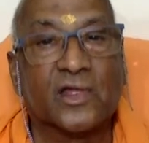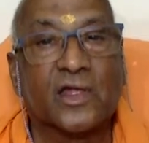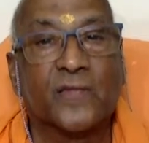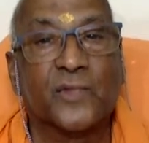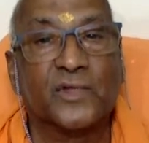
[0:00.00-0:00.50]

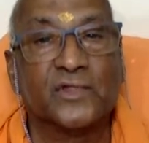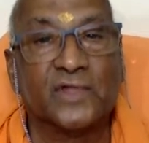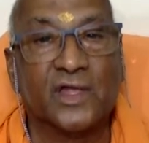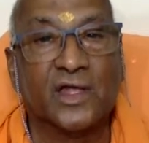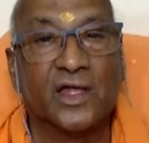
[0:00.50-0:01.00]
keeping
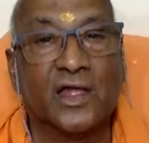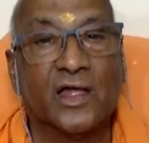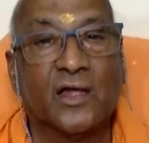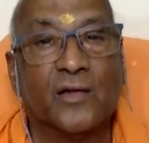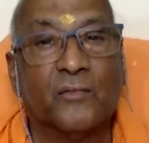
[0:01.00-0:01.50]
the
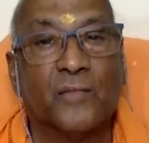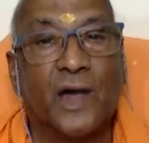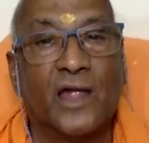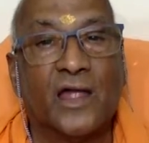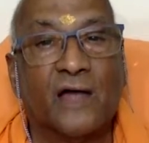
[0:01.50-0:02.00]

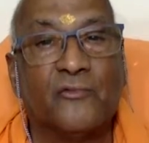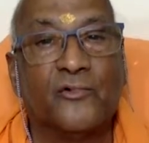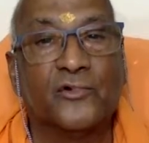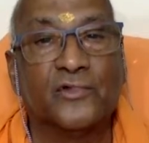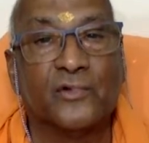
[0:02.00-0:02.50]
maya
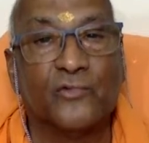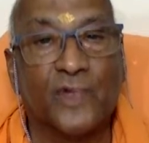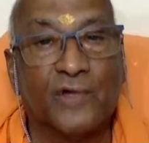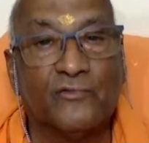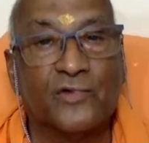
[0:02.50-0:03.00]
or the
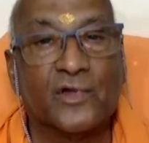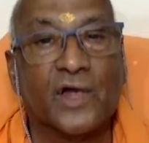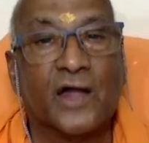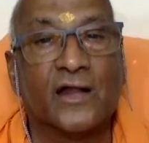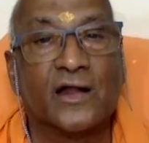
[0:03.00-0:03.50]
wave
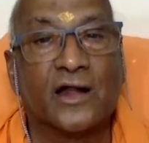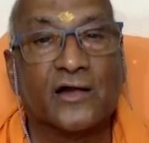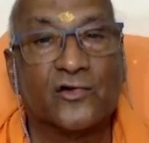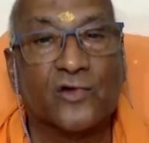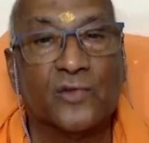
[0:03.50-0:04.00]
under
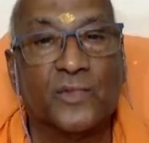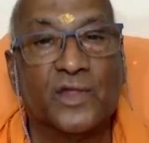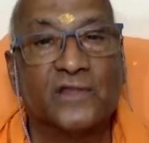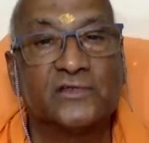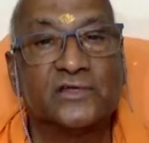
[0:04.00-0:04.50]
control
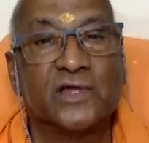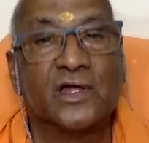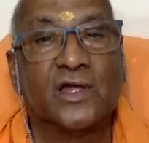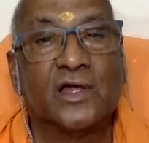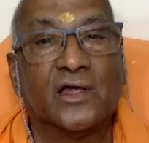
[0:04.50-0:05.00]
means
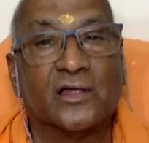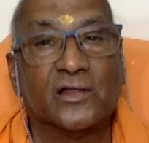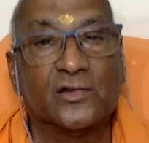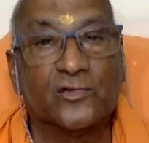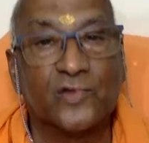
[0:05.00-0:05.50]

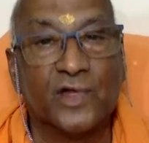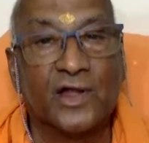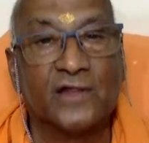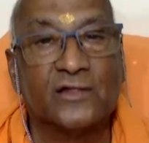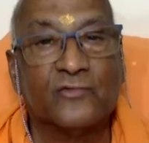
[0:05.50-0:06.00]
looking
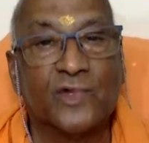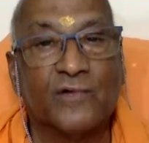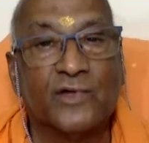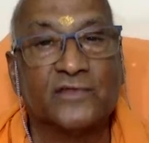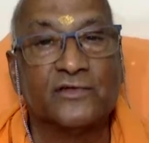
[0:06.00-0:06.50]
at the wave
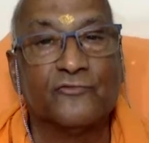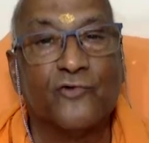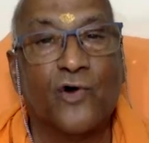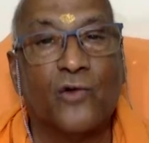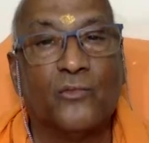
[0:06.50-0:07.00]
as a
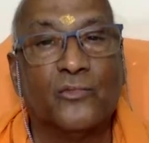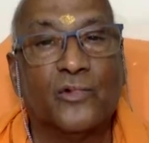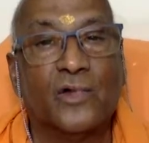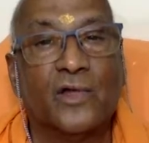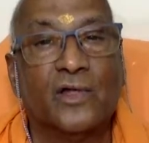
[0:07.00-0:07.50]
form.
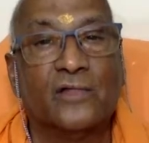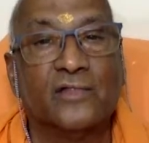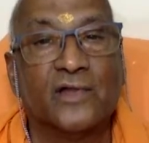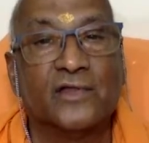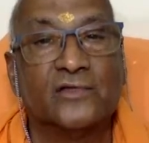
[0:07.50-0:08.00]

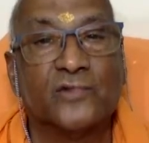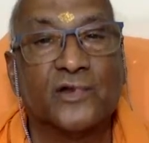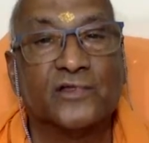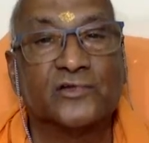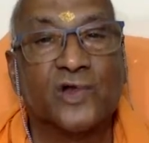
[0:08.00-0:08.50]
That is
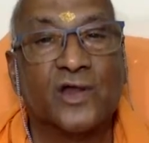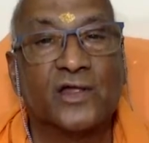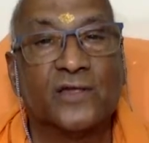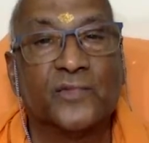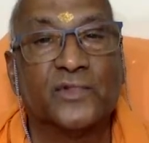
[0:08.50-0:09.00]
what is called
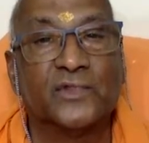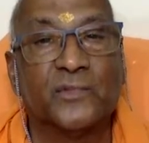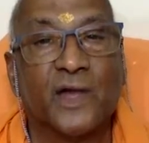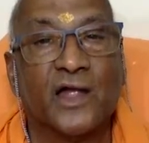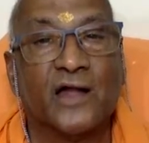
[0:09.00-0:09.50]
keeping the
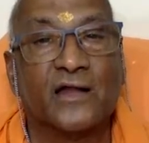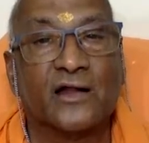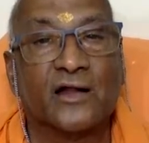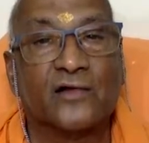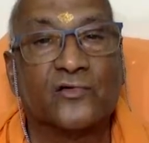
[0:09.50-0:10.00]
maya under
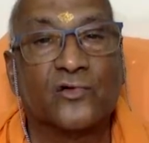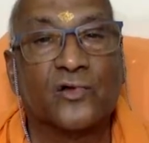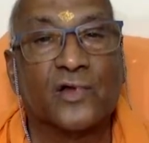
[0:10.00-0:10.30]
control.